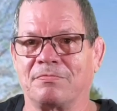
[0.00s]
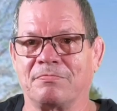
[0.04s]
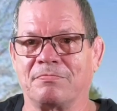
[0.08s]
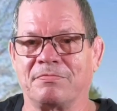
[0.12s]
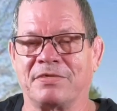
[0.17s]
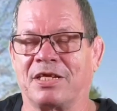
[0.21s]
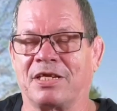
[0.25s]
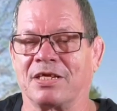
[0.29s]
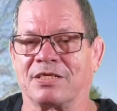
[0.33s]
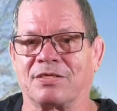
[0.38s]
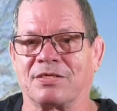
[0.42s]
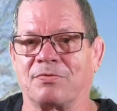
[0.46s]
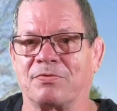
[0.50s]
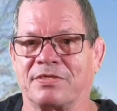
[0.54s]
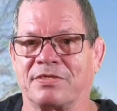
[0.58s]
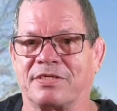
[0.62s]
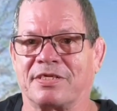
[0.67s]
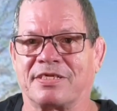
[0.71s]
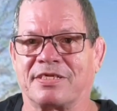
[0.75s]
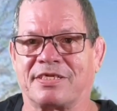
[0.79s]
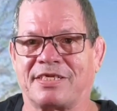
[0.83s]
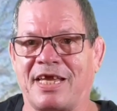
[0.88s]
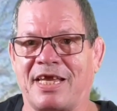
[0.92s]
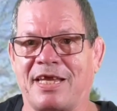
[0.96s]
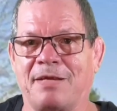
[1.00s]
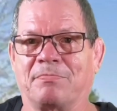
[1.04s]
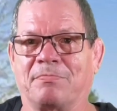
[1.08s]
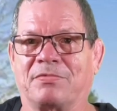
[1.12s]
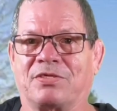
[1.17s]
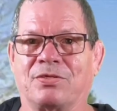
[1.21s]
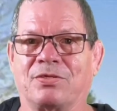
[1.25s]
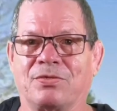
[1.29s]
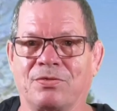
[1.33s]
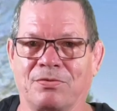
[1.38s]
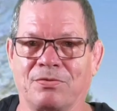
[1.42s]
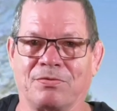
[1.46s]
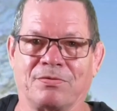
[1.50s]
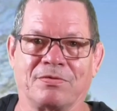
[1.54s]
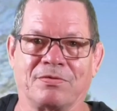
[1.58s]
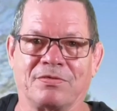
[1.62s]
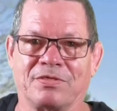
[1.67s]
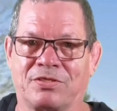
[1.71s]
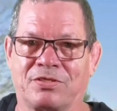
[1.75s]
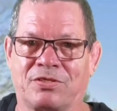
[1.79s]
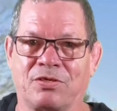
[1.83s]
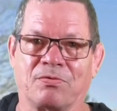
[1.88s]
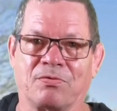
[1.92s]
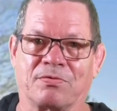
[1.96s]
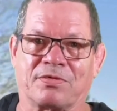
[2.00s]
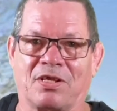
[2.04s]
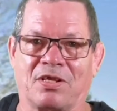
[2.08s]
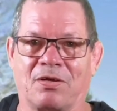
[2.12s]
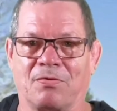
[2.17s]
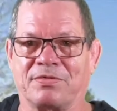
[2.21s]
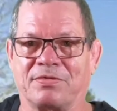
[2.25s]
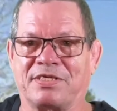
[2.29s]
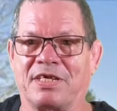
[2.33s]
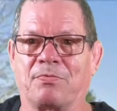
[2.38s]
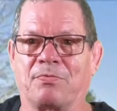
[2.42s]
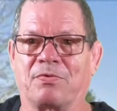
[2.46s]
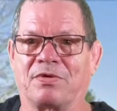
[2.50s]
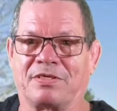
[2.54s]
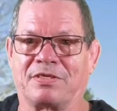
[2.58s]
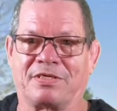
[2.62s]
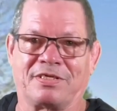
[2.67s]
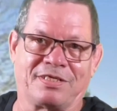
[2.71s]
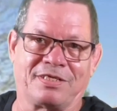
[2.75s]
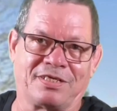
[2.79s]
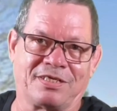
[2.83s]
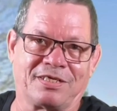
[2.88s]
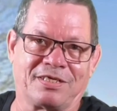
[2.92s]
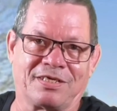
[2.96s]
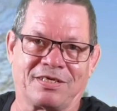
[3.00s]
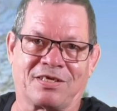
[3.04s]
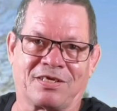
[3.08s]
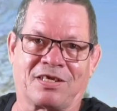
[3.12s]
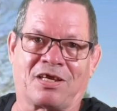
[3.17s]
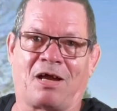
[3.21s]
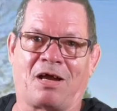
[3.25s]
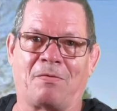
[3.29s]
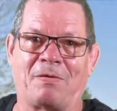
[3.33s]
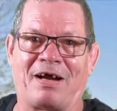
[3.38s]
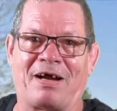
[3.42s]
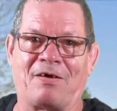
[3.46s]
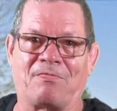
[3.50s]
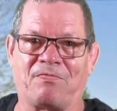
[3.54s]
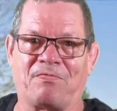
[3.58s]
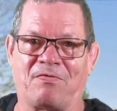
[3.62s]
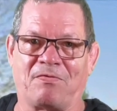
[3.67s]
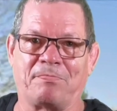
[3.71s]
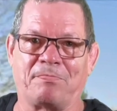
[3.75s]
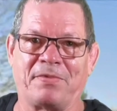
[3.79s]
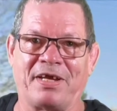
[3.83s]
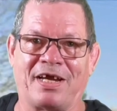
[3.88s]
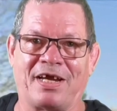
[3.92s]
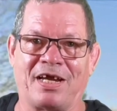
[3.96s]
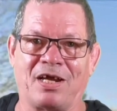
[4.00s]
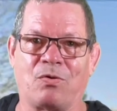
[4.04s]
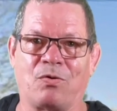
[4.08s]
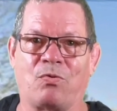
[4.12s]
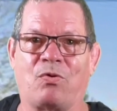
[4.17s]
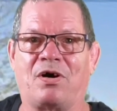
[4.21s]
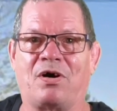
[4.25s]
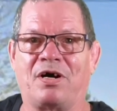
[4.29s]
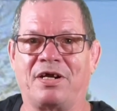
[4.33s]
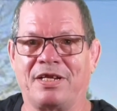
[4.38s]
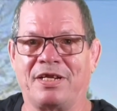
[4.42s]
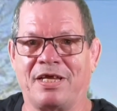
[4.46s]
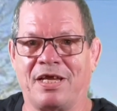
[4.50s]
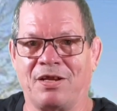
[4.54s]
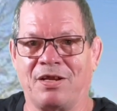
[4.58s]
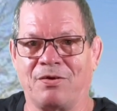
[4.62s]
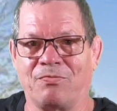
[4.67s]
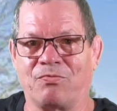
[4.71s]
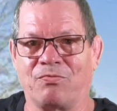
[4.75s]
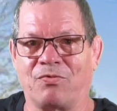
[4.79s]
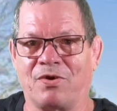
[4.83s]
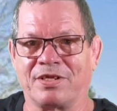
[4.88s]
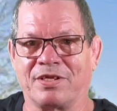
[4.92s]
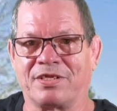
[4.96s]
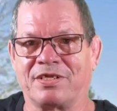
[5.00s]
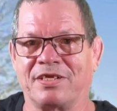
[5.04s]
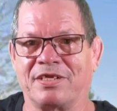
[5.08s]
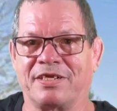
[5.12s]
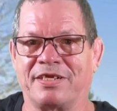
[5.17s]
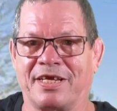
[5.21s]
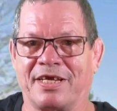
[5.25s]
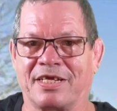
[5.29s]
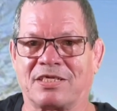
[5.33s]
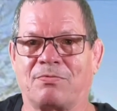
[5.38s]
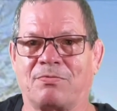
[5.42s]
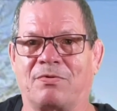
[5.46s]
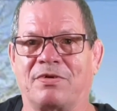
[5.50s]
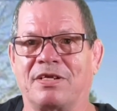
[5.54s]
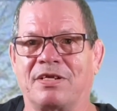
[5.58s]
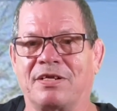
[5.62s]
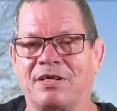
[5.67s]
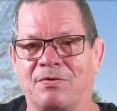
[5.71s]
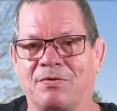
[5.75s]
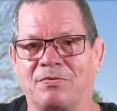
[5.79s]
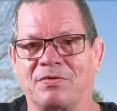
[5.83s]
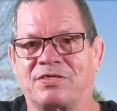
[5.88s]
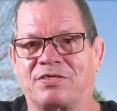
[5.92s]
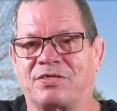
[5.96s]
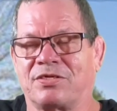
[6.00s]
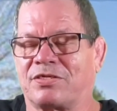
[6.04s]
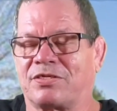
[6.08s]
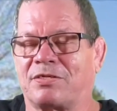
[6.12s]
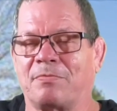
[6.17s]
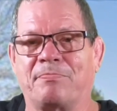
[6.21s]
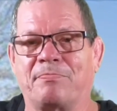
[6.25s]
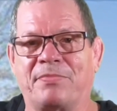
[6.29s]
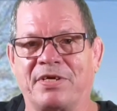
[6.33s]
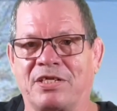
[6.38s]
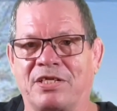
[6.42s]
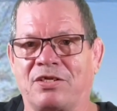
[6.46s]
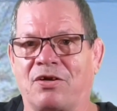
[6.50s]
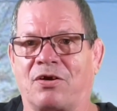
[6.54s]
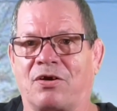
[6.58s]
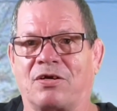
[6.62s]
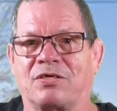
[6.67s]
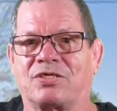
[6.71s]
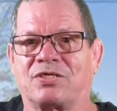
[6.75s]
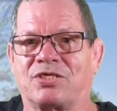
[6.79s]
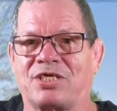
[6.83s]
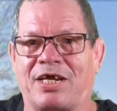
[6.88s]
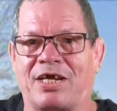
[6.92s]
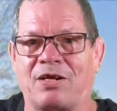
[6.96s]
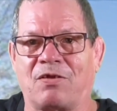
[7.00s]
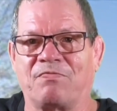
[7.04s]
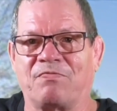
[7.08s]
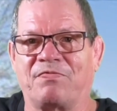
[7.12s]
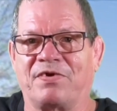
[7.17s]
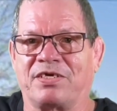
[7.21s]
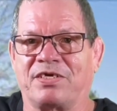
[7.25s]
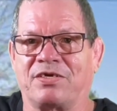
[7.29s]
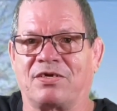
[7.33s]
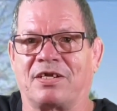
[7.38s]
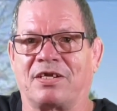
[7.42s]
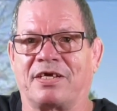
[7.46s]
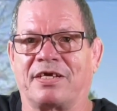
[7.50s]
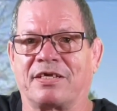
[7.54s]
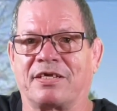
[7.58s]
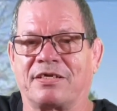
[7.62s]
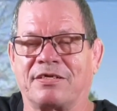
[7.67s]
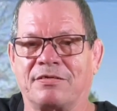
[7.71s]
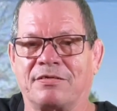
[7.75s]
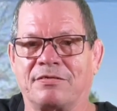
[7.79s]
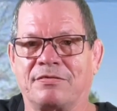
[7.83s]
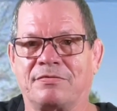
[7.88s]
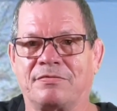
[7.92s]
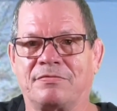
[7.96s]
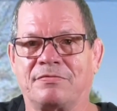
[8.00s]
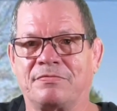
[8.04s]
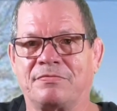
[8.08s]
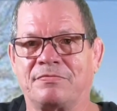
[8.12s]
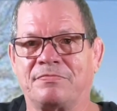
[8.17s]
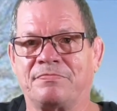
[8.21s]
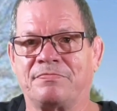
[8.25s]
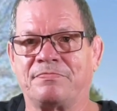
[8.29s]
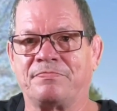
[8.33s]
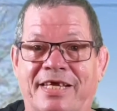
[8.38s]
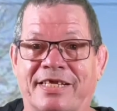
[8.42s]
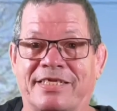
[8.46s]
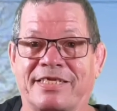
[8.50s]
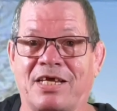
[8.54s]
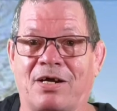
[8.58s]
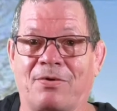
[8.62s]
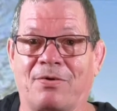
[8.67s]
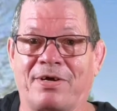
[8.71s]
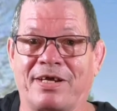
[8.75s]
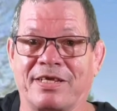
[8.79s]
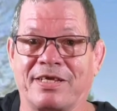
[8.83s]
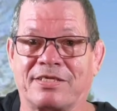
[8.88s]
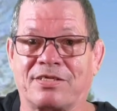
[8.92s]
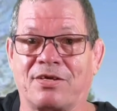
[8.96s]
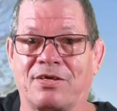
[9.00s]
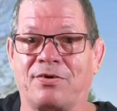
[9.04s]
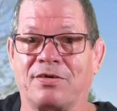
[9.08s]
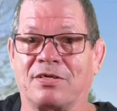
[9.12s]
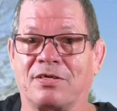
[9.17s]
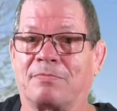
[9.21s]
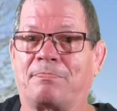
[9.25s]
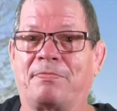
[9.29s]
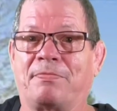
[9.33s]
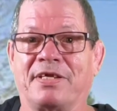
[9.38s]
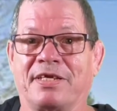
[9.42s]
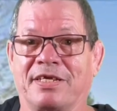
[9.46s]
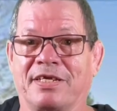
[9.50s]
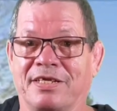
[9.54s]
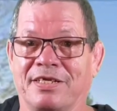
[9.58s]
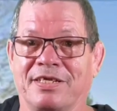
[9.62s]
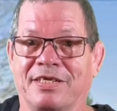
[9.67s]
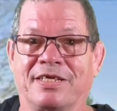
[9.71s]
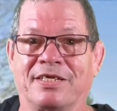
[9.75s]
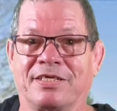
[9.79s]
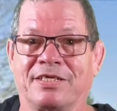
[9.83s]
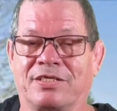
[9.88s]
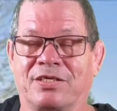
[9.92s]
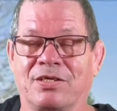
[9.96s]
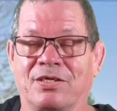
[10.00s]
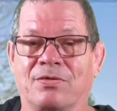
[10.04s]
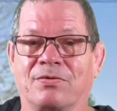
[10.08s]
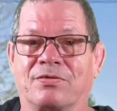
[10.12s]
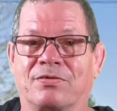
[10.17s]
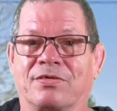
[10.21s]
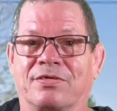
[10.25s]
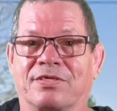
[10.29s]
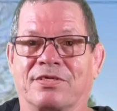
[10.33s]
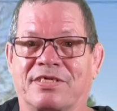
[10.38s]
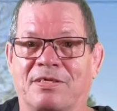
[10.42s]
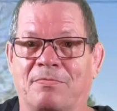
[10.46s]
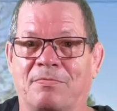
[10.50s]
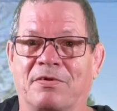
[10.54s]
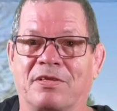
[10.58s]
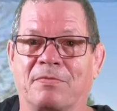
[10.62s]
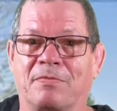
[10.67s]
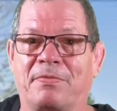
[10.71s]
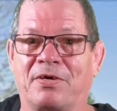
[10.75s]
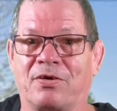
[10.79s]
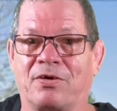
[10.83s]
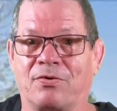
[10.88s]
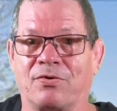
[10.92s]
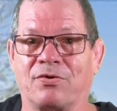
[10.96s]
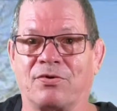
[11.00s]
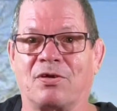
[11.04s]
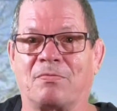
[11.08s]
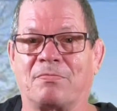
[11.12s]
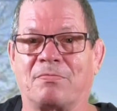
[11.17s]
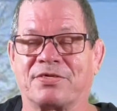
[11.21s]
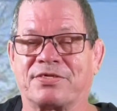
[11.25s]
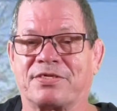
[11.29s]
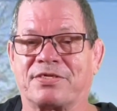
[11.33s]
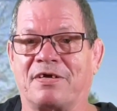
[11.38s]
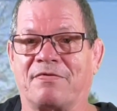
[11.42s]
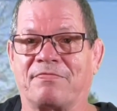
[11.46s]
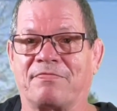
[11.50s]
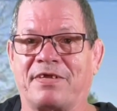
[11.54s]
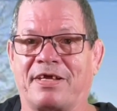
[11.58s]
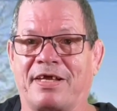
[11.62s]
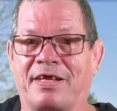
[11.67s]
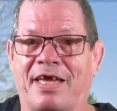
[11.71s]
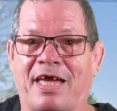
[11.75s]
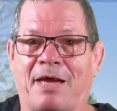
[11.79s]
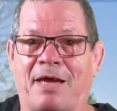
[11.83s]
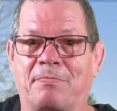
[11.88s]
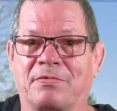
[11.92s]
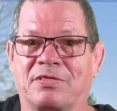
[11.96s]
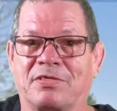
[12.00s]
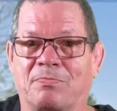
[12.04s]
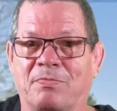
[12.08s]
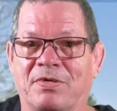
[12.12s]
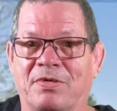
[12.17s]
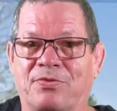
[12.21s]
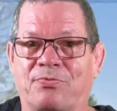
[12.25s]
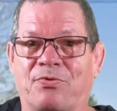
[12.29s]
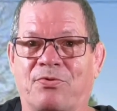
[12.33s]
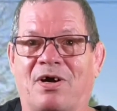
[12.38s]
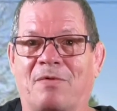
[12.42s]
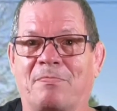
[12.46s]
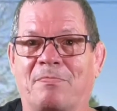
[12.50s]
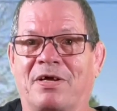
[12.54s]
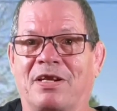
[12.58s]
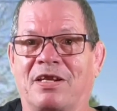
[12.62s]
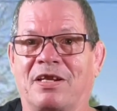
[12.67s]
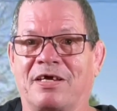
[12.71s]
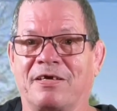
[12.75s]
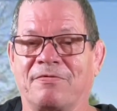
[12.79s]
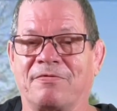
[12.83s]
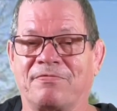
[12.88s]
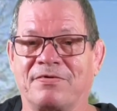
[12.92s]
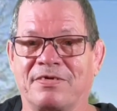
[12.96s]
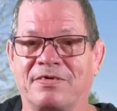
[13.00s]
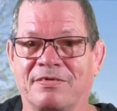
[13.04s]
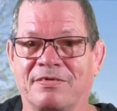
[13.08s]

because it was the same 2 tombstones. He would come out from behind one and run to the next one, and it was just a big dark shadow figure. Like, that's how I started being in tune to some of the paranormal stuff that happened to me throughout my life.